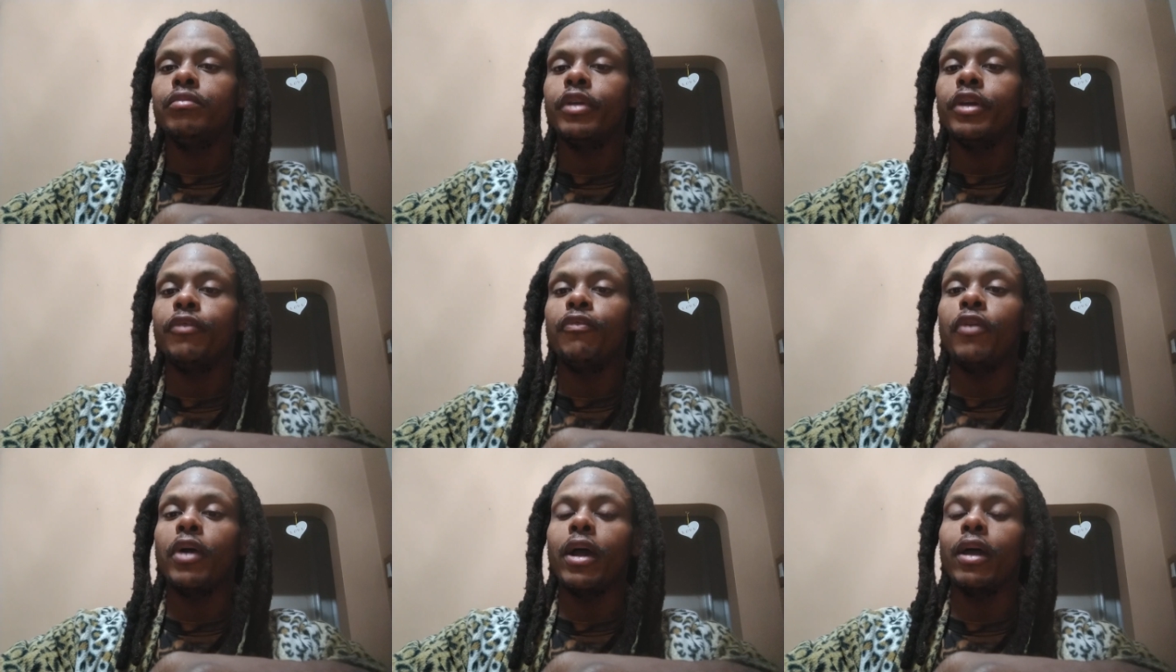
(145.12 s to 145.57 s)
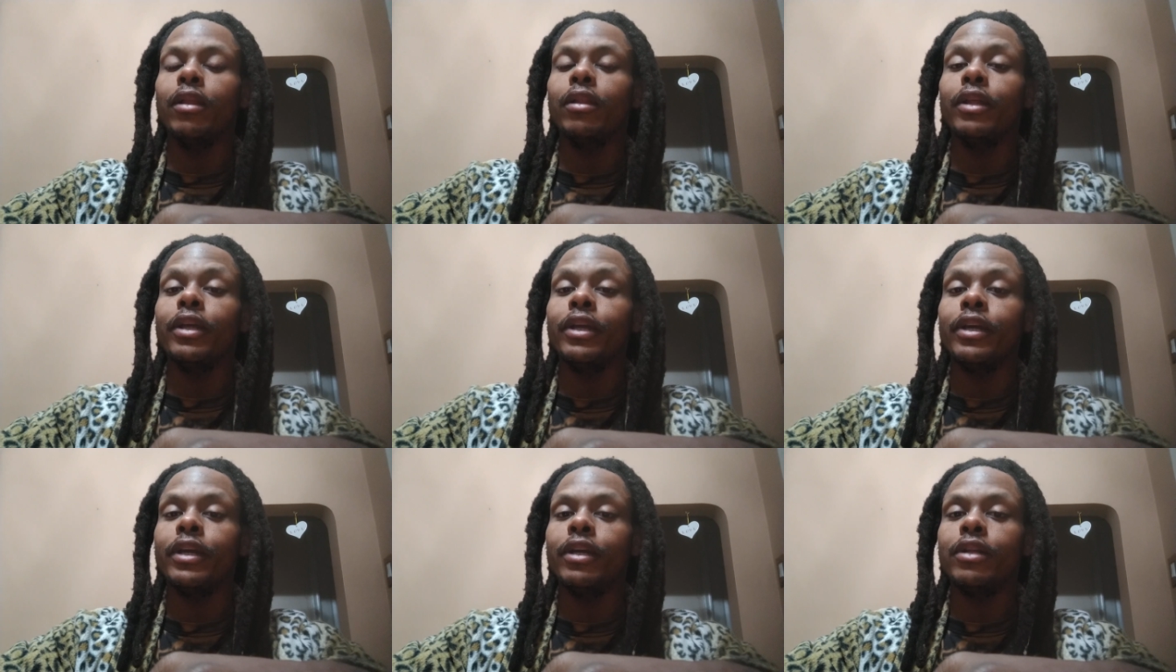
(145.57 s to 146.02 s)
he
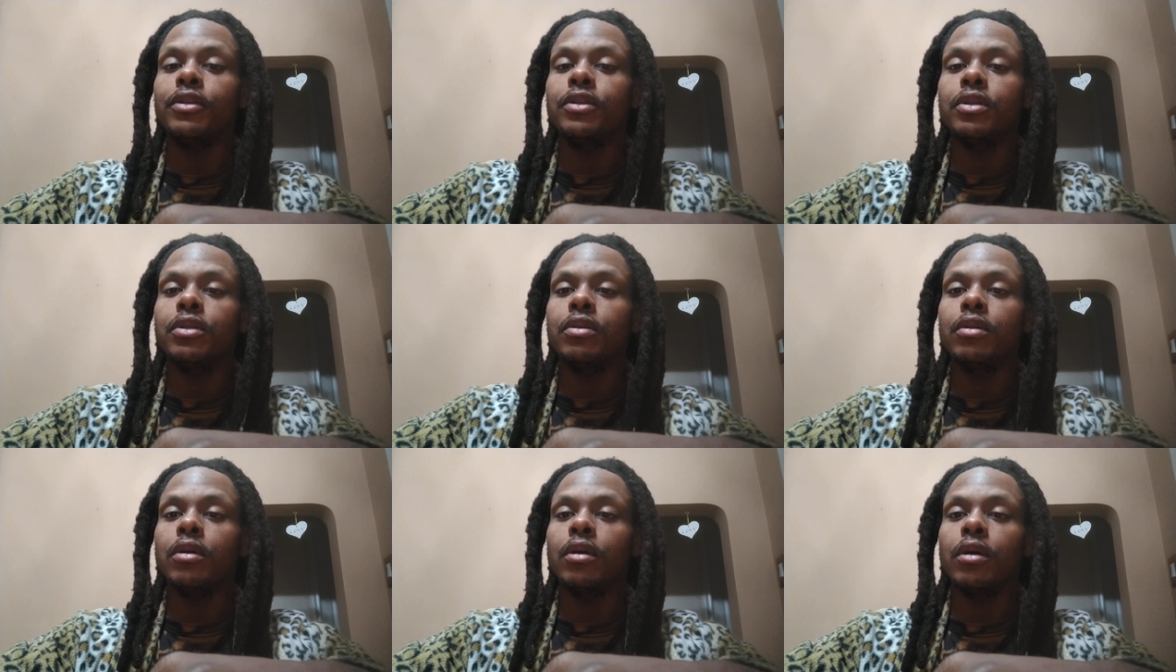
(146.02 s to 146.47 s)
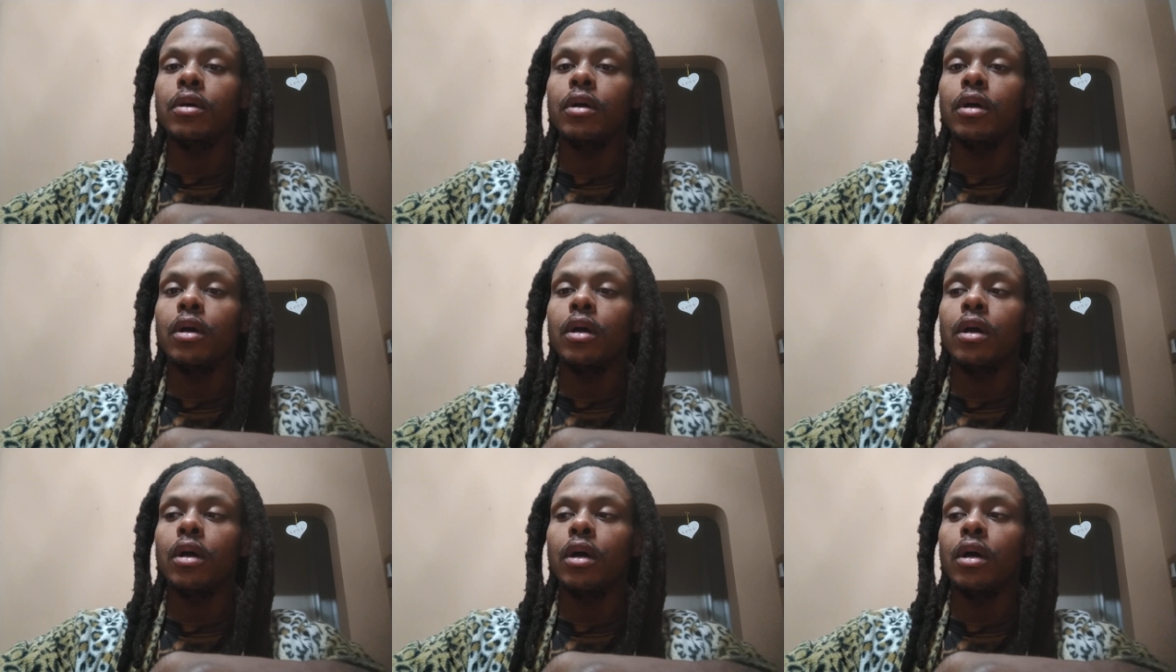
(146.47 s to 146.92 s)
finally gets
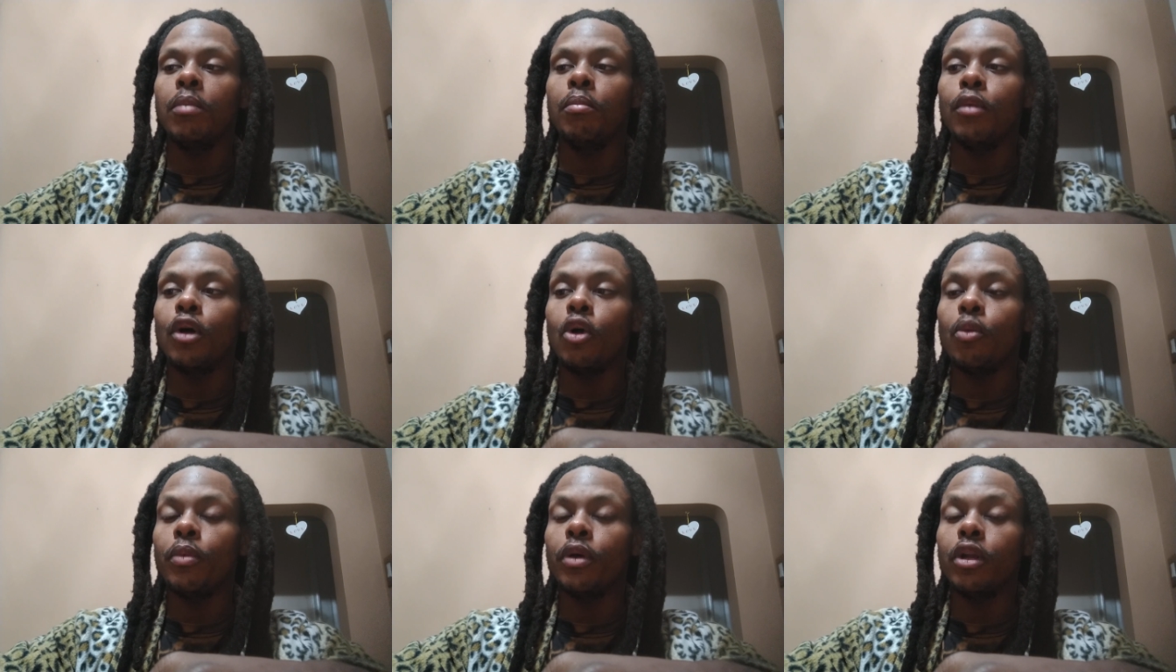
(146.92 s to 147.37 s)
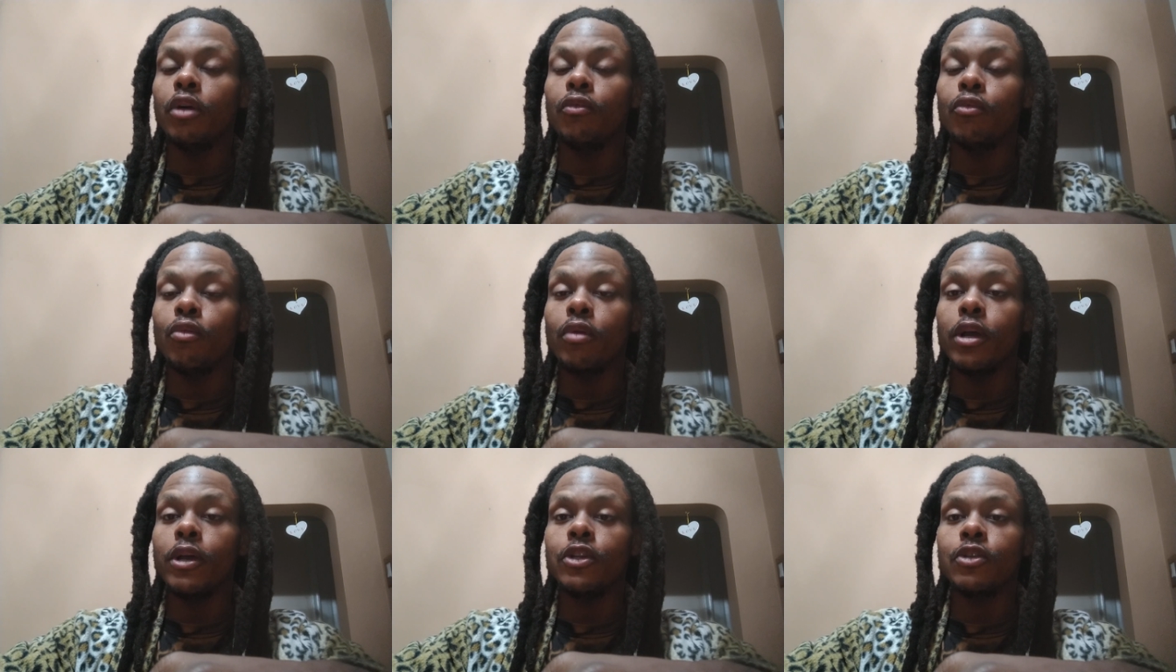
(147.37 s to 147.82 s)
a moment
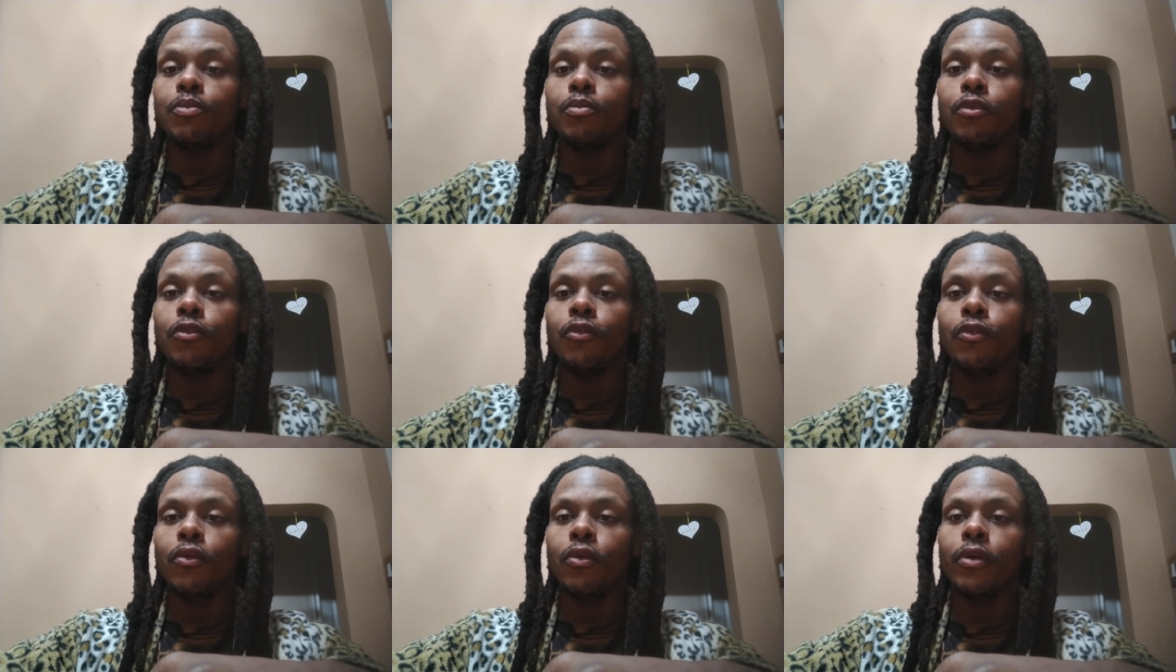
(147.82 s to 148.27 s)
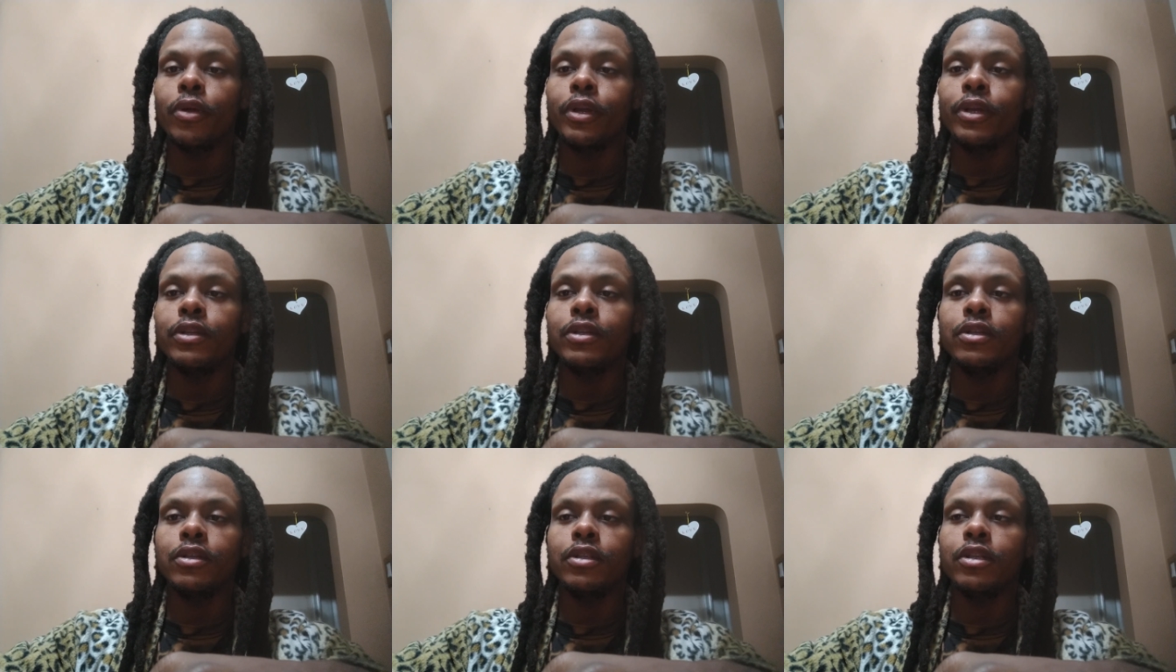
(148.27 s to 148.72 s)
of rest before
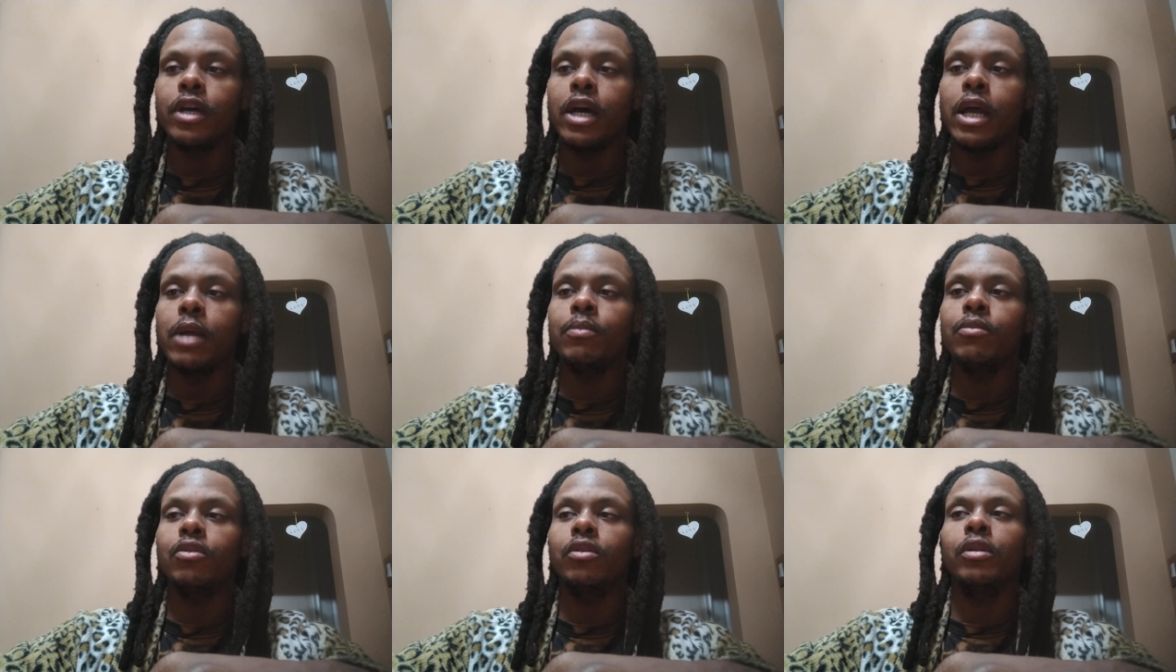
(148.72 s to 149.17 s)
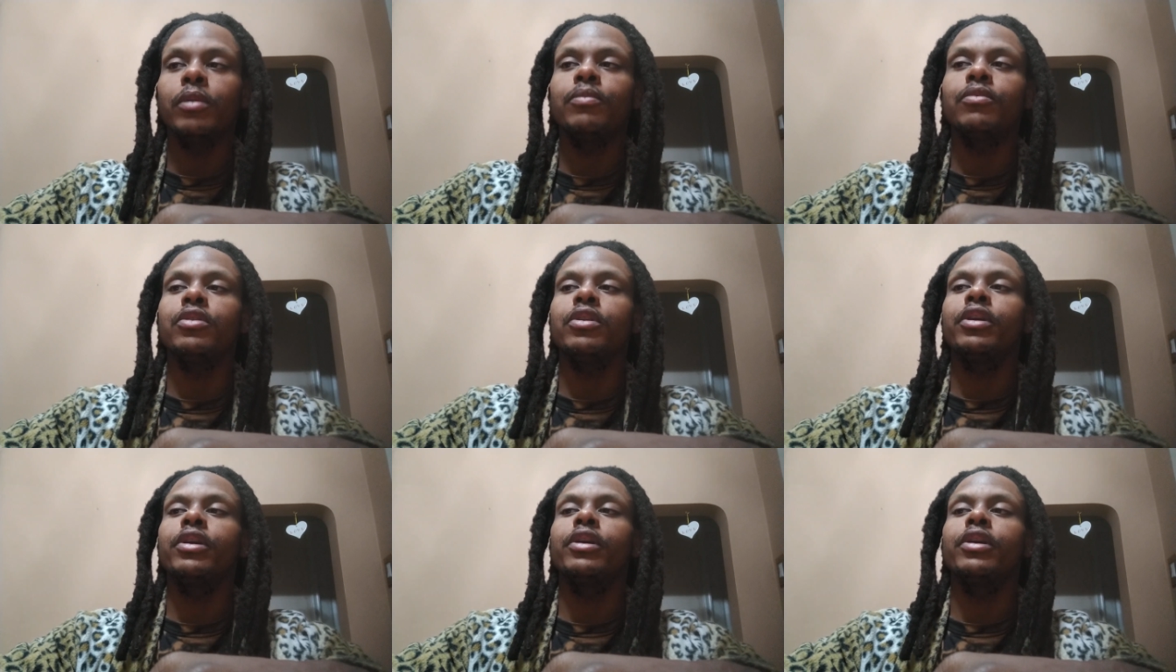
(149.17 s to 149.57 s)
he just time slips